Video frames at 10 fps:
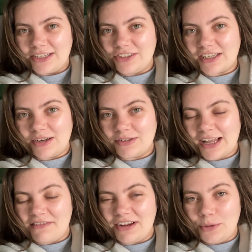She said it was
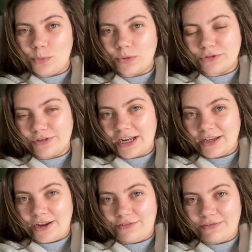like really watery and
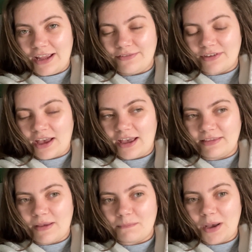had no flavour,
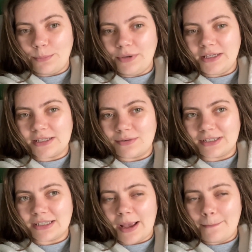and then my pizza
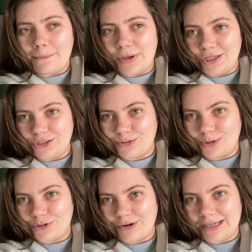was like burnt to
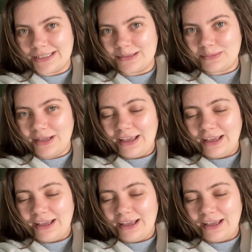a crisp,